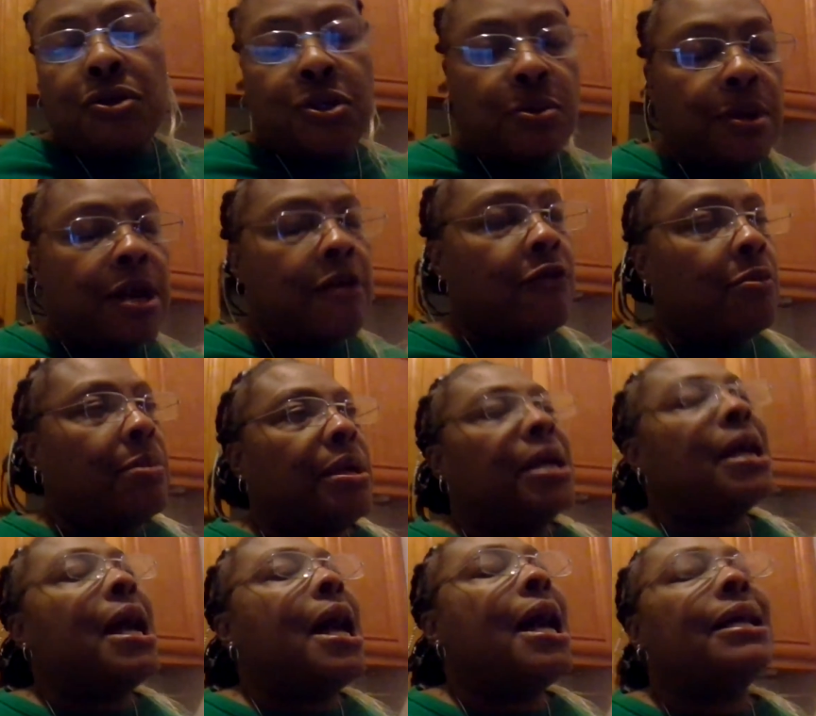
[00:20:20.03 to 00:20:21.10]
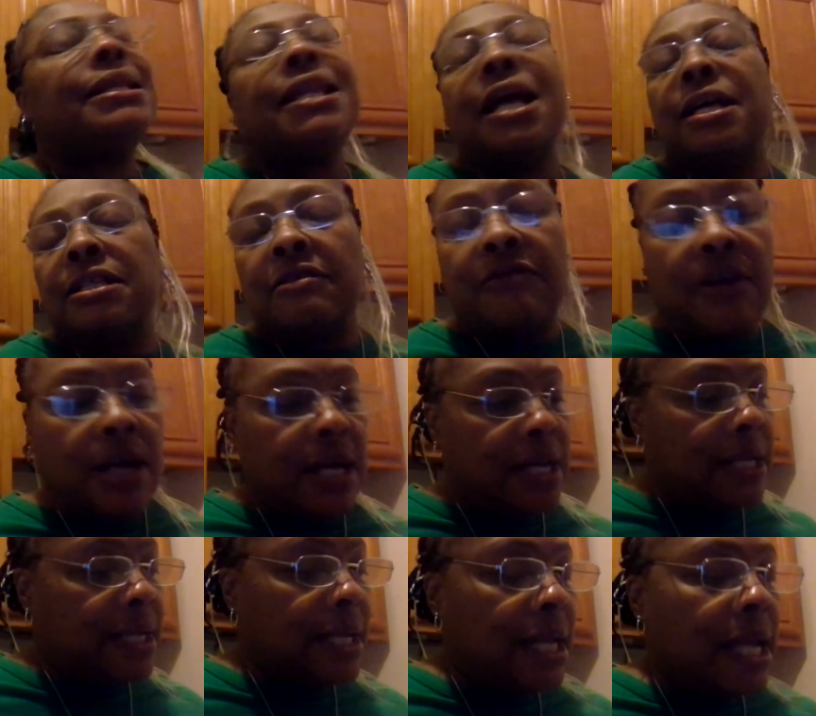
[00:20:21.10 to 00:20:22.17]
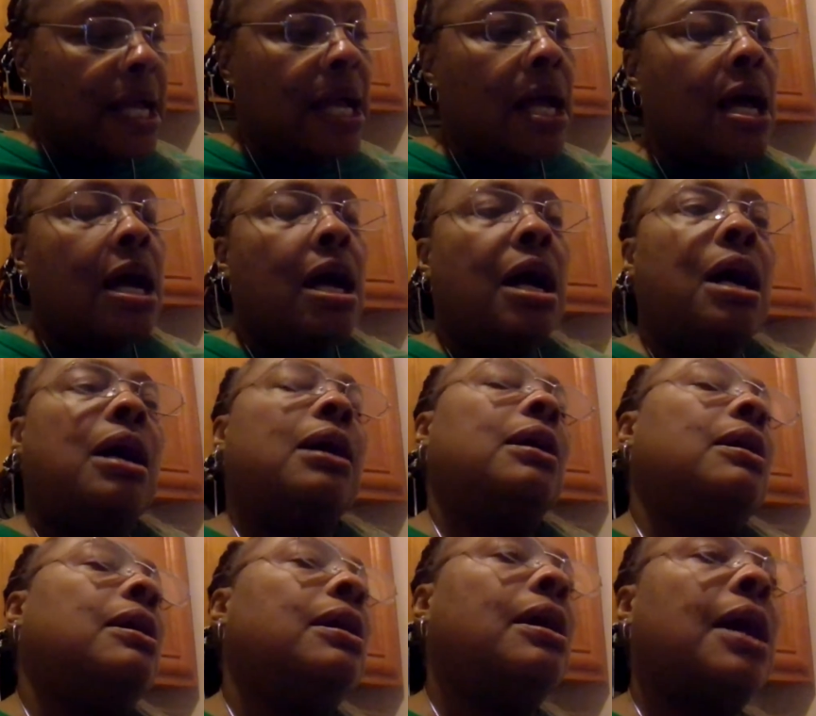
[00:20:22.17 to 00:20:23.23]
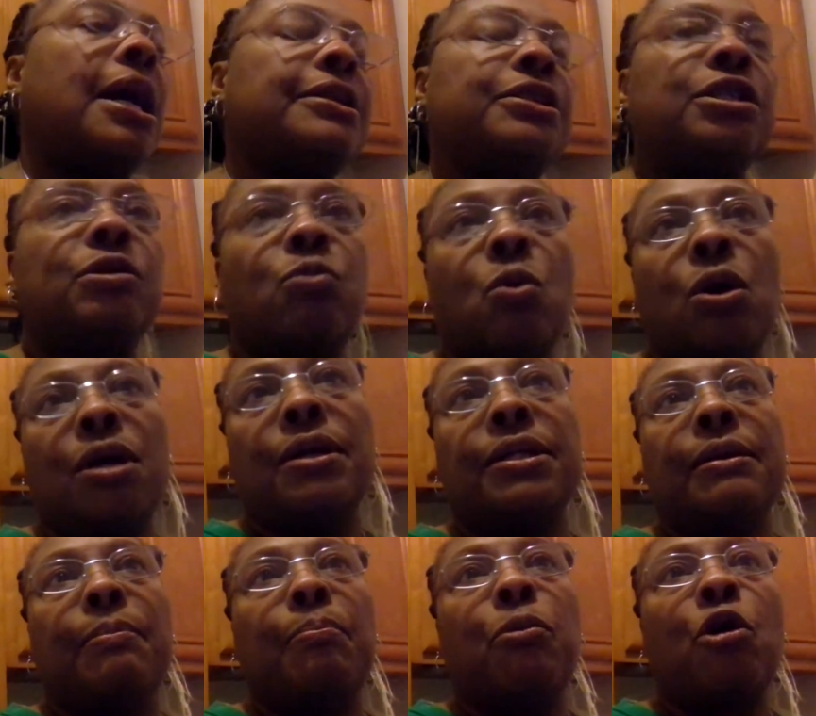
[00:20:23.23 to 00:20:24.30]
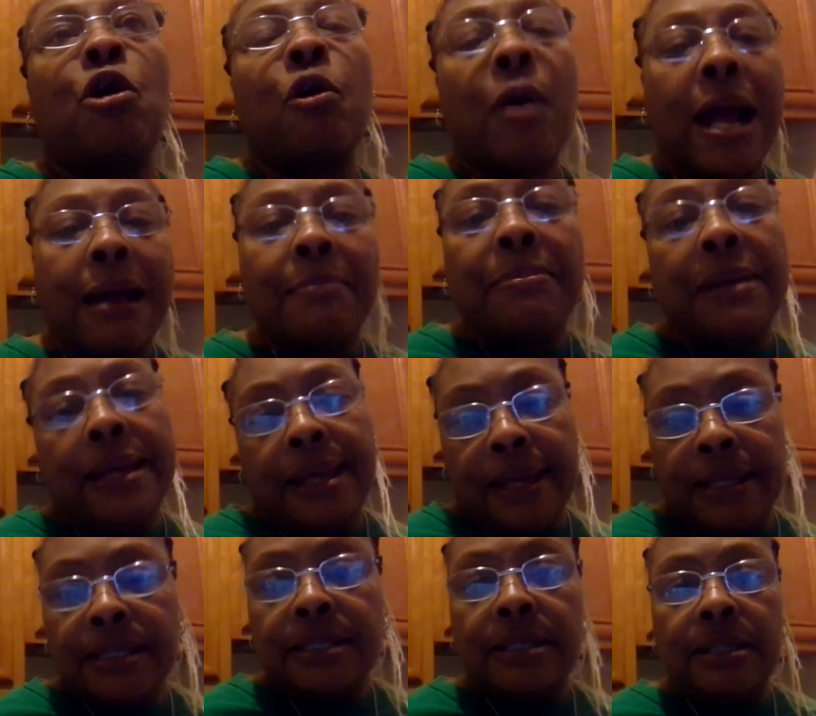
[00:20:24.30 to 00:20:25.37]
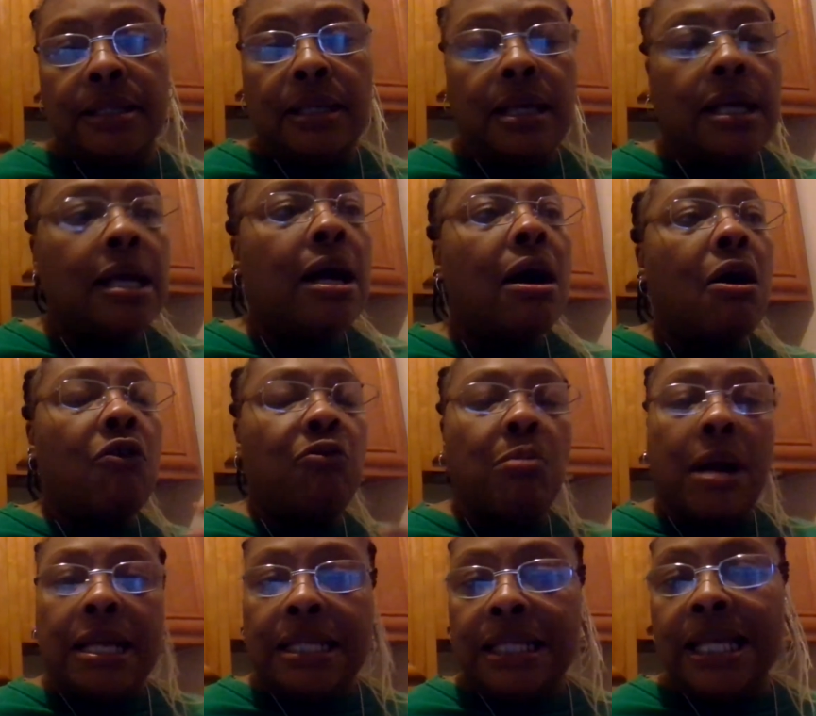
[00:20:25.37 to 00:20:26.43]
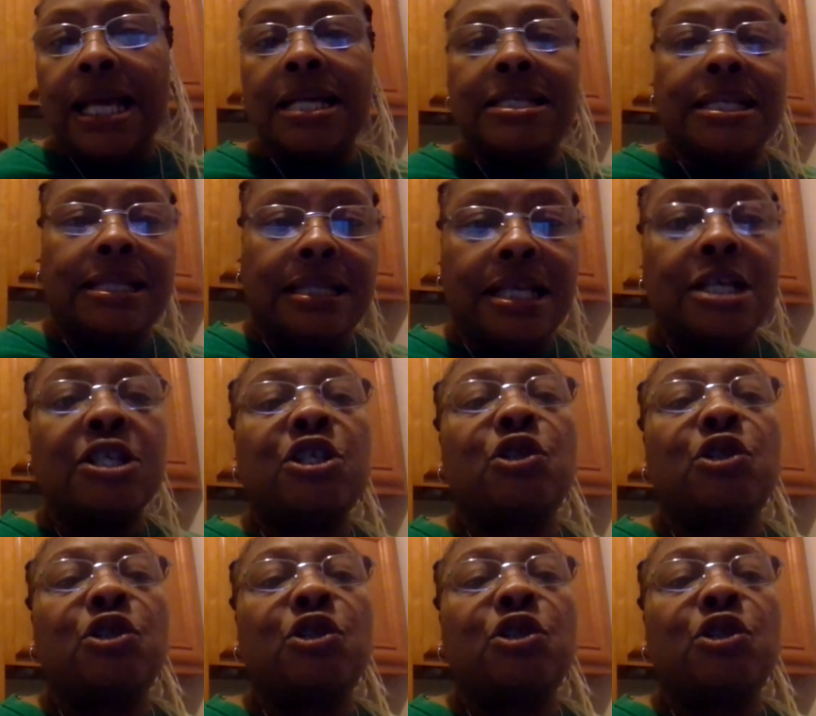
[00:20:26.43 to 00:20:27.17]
whatever being high. That's fine. I just want the cramping of my legs and things to